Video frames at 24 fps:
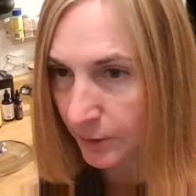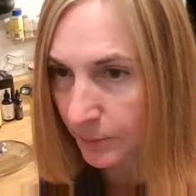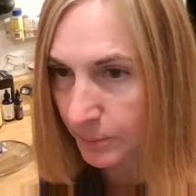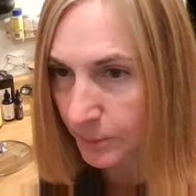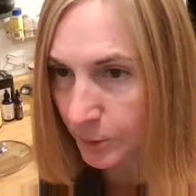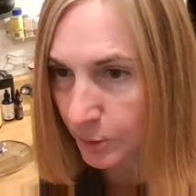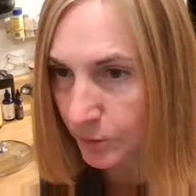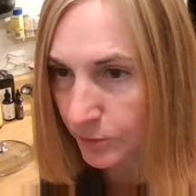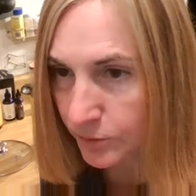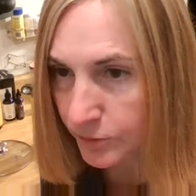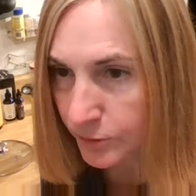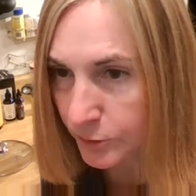they are
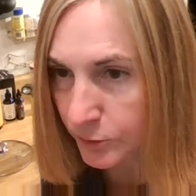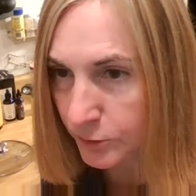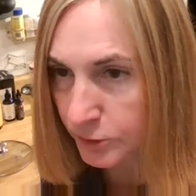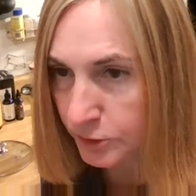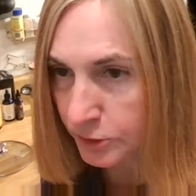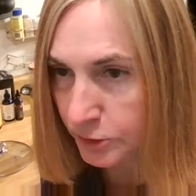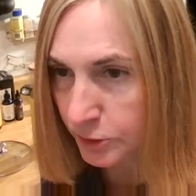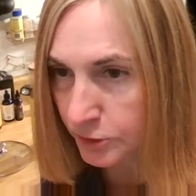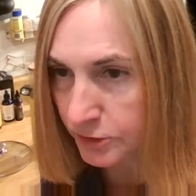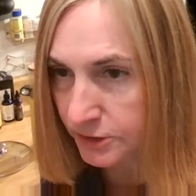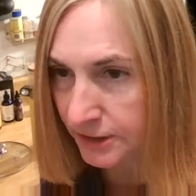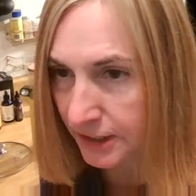beautiful,
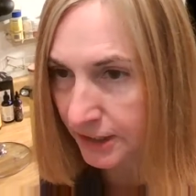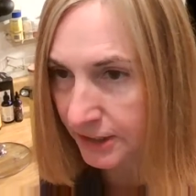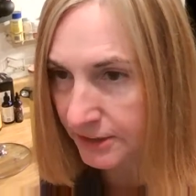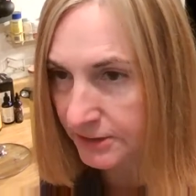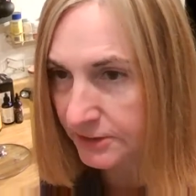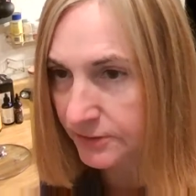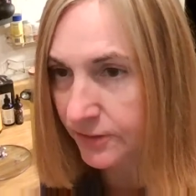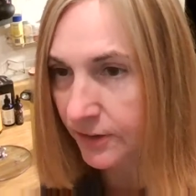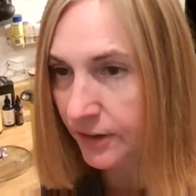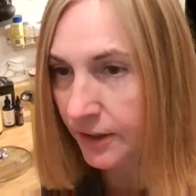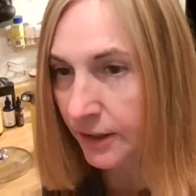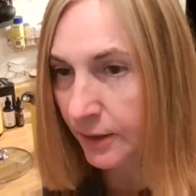so
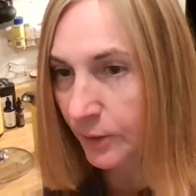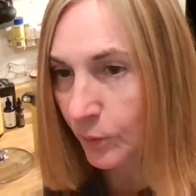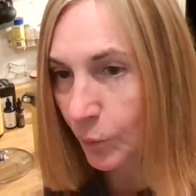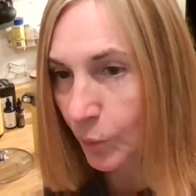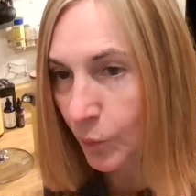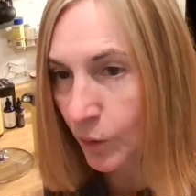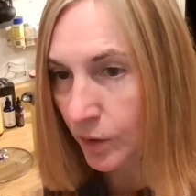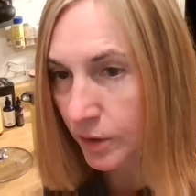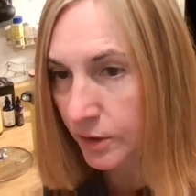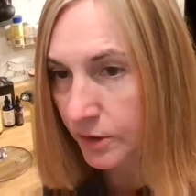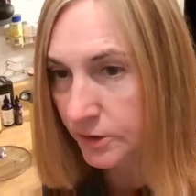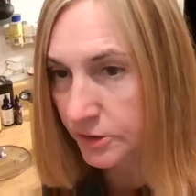satisfying.
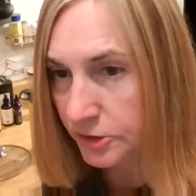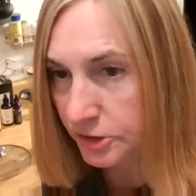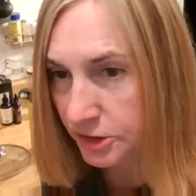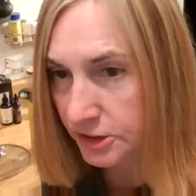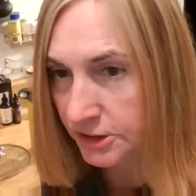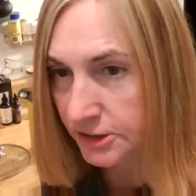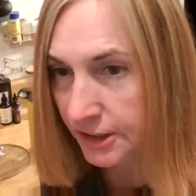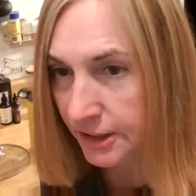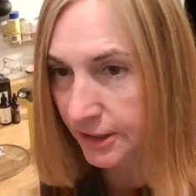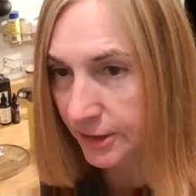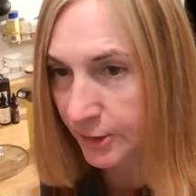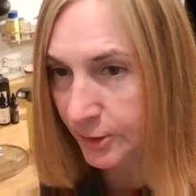Worked
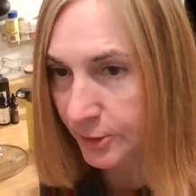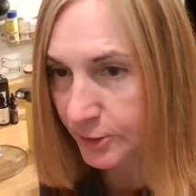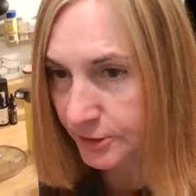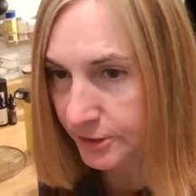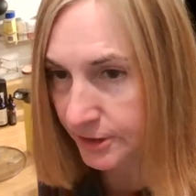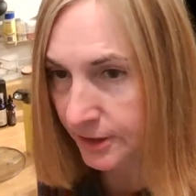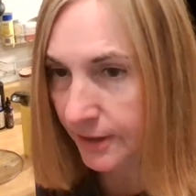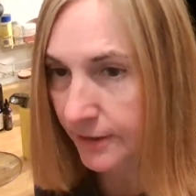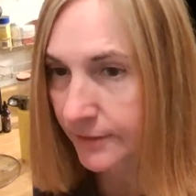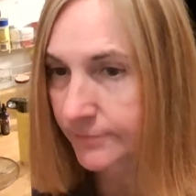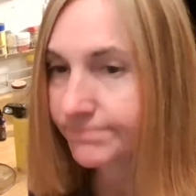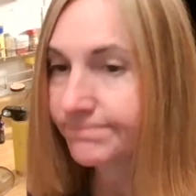just like you
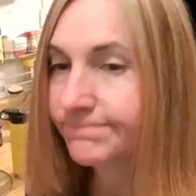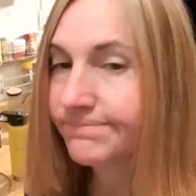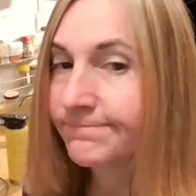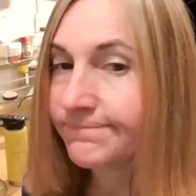said.